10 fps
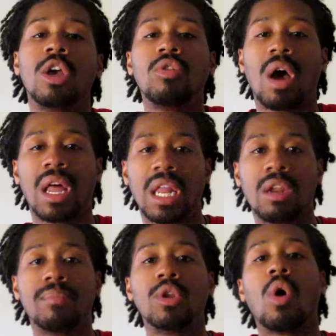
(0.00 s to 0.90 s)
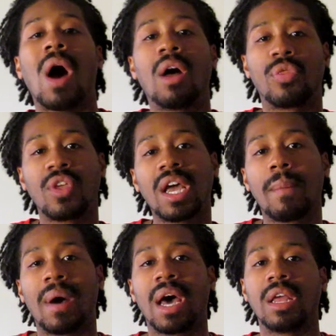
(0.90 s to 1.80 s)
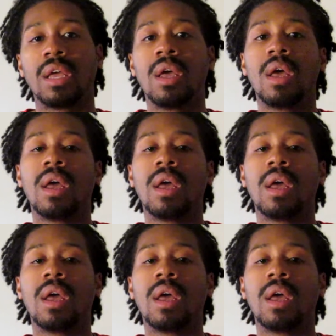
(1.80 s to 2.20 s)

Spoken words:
let them know. I'll think about it.